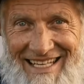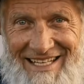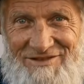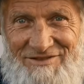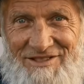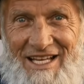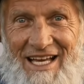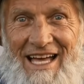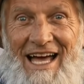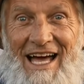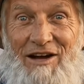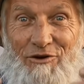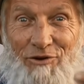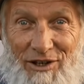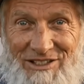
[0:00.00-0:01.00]
the roots and not the
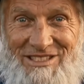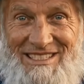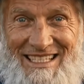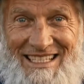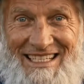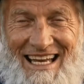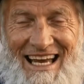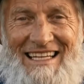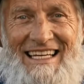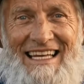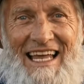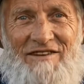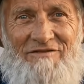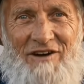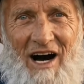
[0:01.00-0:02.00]
leaves, and
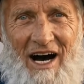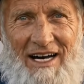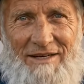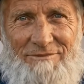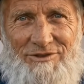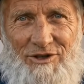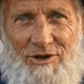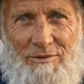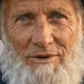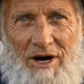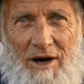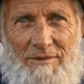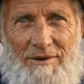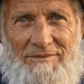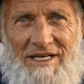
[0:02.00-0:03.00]
reseed lightly
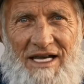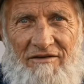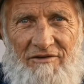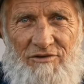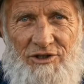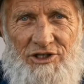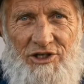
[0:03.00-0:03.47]
every autumn so the